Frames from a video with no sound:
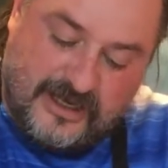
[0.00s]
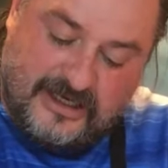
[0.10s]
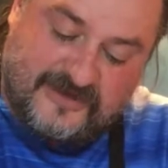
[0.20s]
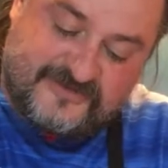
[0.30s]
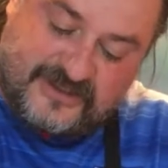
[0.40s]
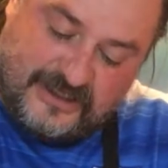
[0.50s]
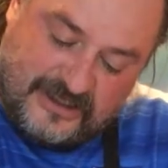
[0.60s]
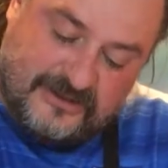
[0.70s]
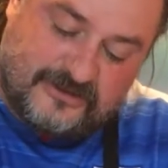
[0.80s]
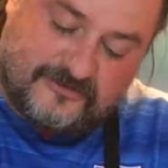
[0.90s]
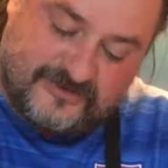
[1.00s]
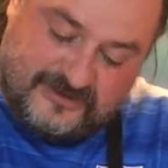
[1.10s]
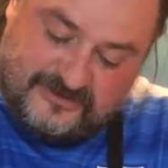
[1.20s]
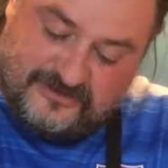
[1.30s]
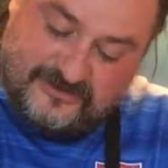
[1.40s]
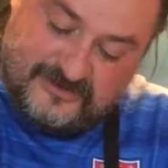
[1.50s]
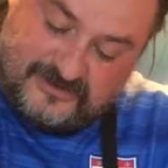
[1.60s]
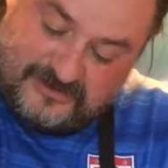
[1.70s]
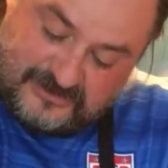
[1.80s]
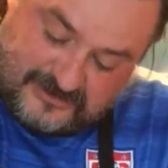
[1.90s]
and gives a hint of it
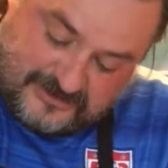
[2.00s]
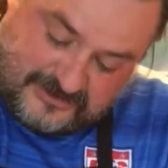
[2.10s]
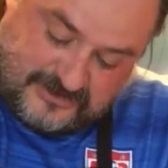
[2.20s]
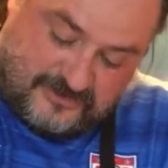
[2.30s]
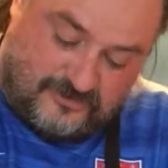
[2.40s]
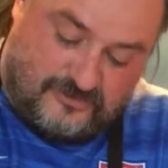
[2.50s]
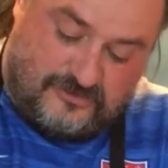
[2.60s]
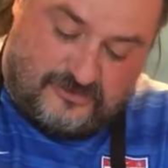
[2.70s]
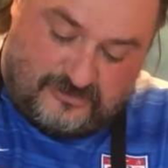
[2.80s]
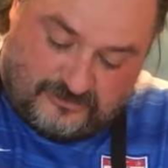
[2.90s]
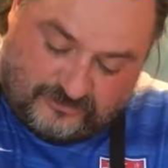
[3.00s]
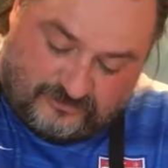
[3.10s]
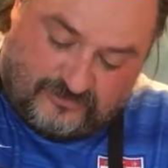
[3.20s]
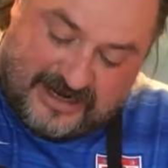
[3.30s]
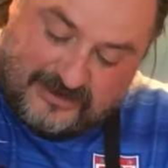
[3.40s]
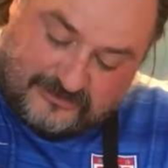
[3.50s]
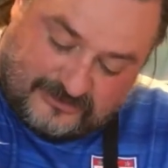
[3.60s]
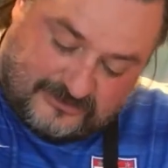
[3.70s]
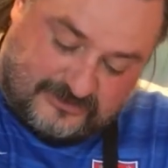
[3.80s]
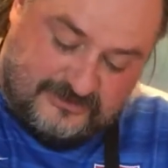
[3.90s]
all
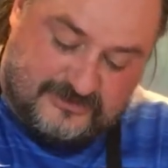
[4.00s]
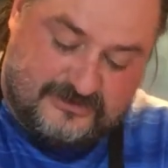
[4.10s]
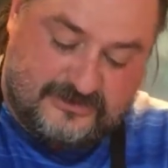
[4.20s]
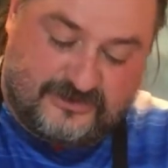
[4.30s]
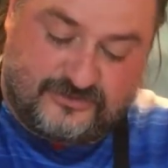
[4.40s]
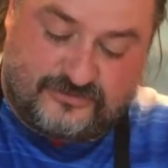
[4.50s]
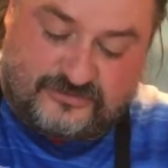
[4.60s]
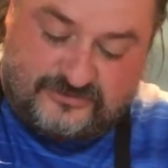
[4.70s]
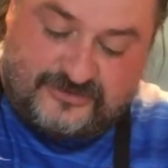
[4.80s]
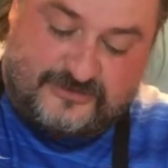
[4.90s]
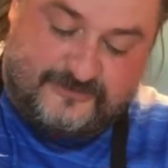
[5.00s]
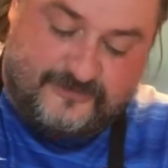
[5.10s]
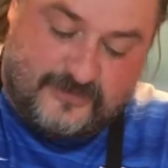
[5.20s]
throughout the noodles.